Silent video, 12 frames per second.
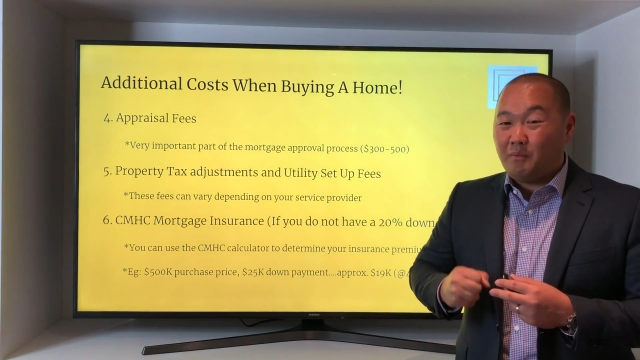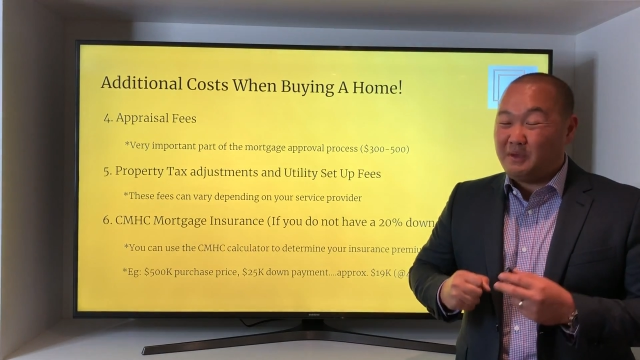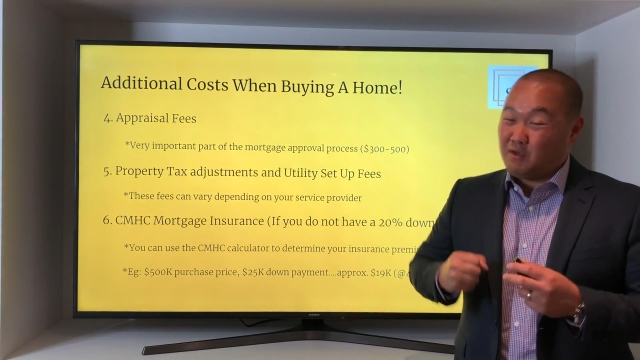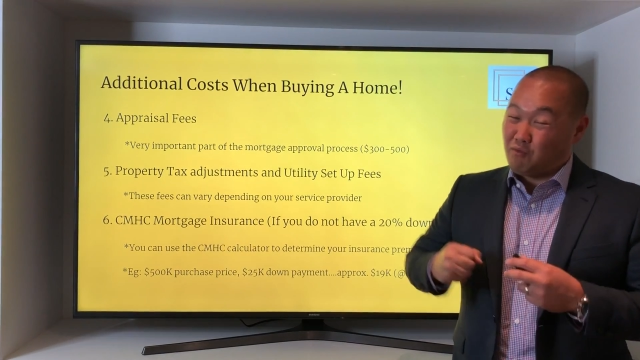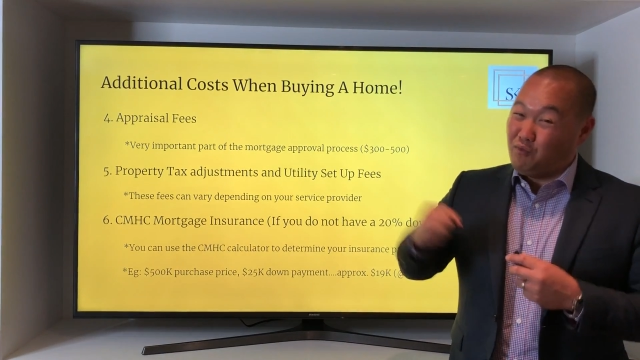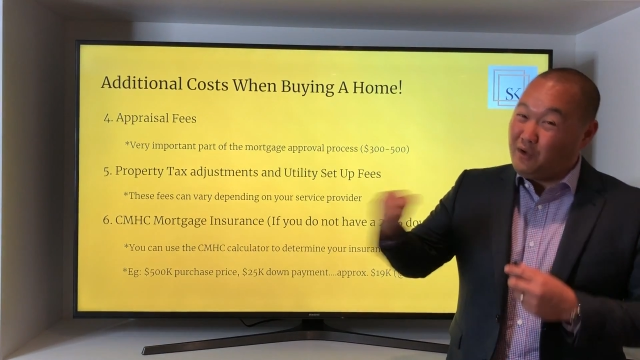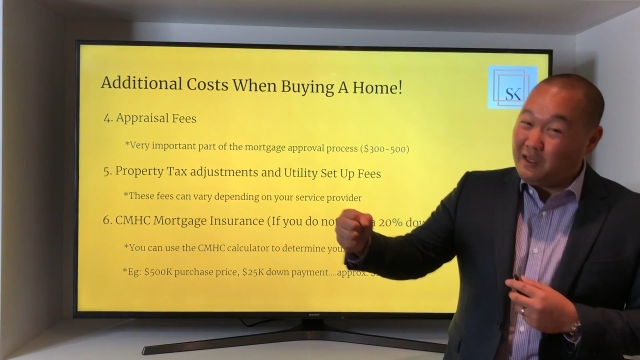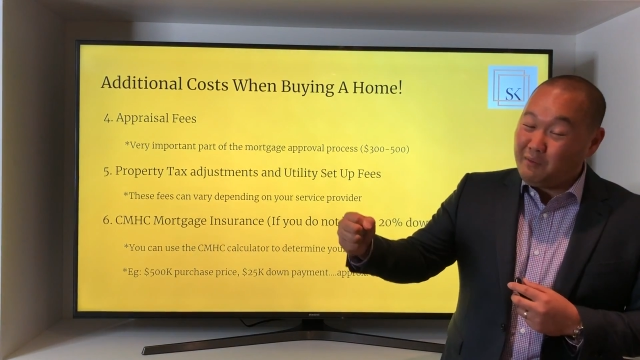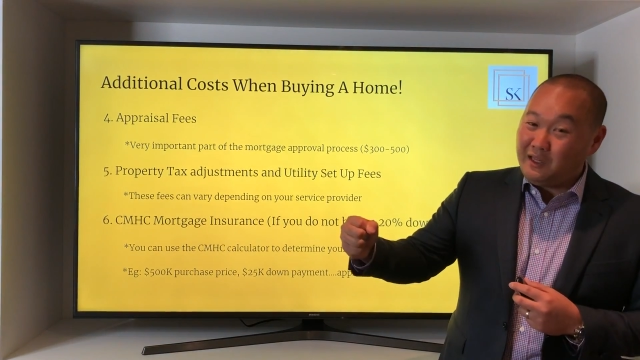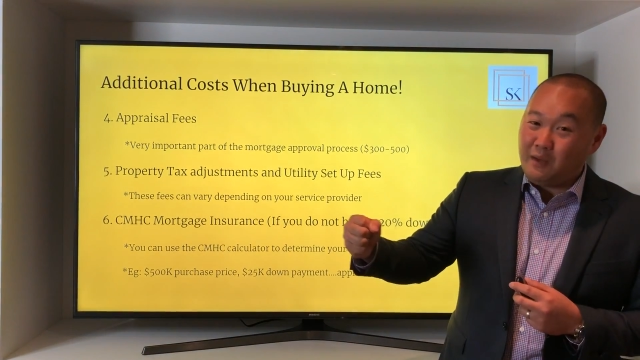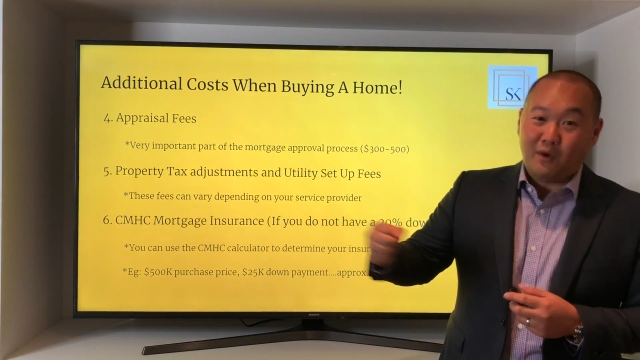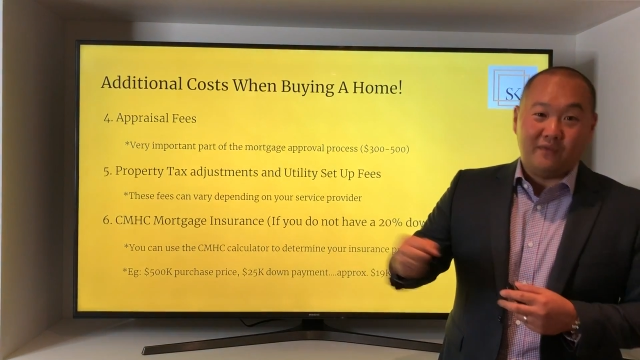but you really,
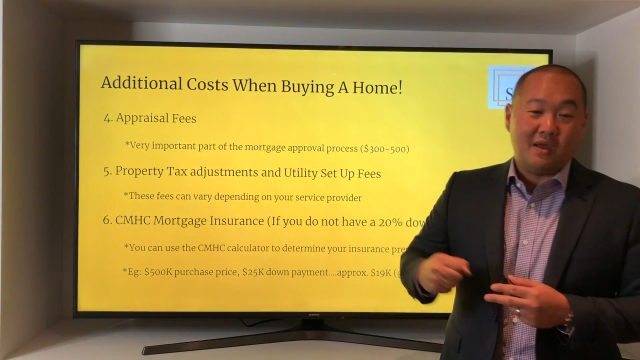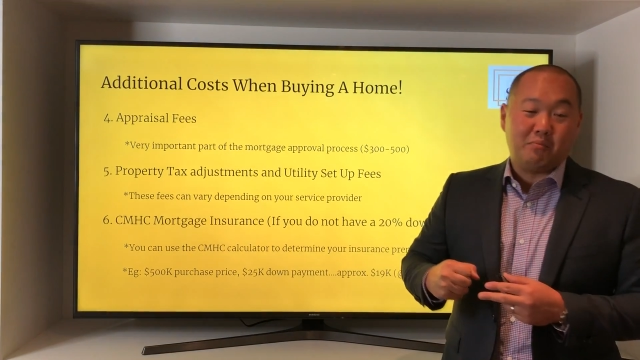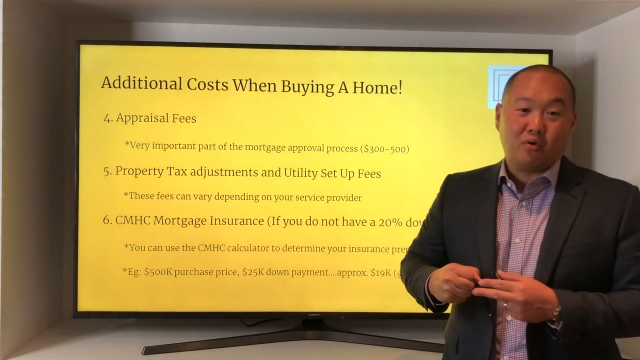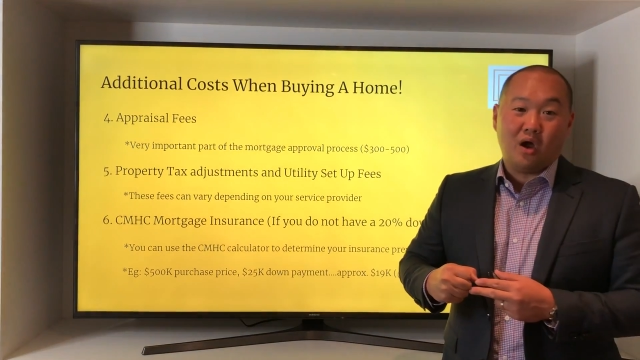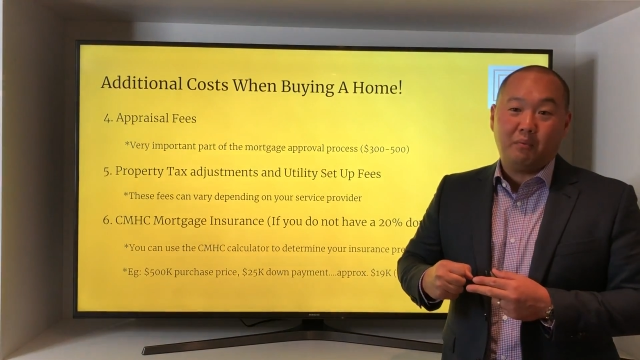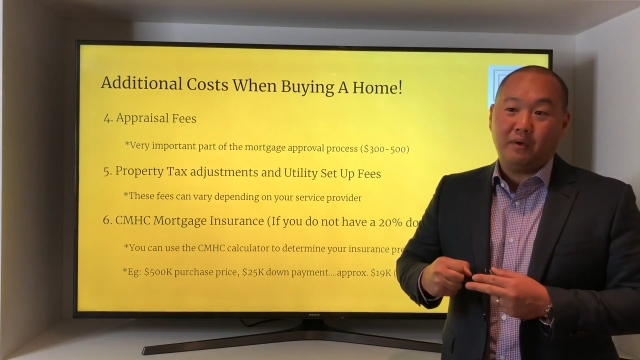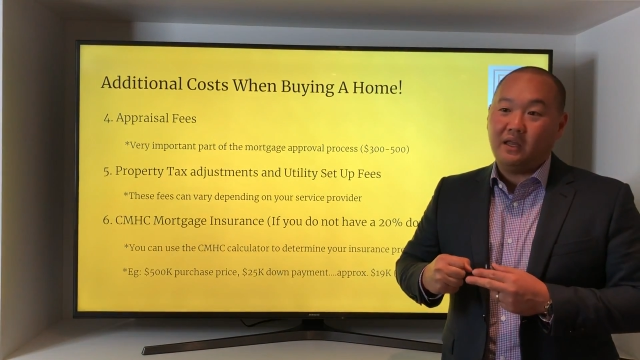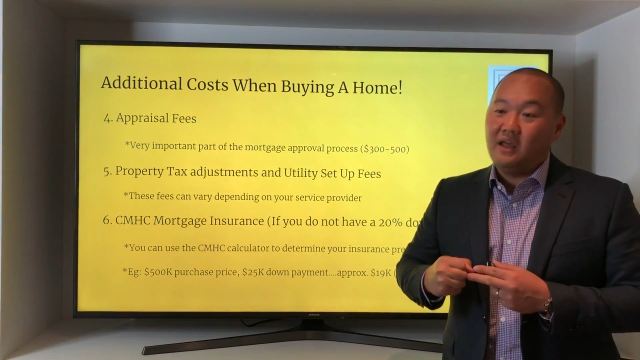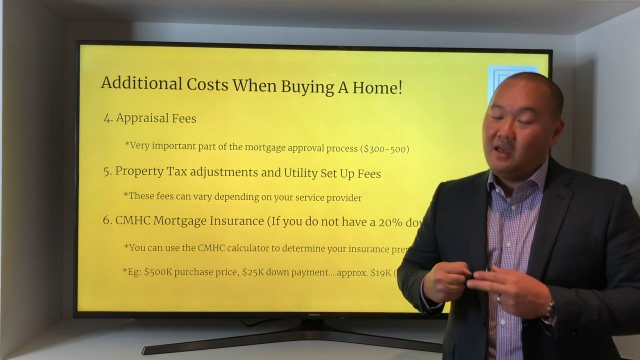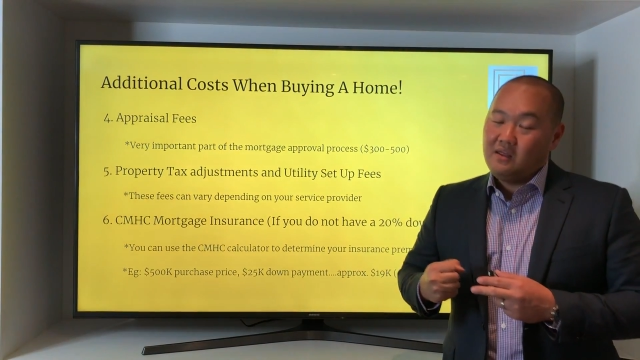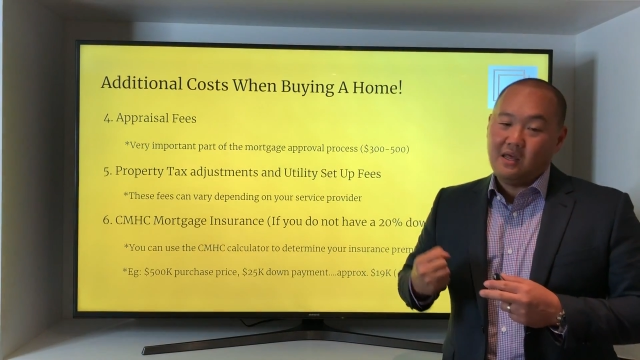really want that property.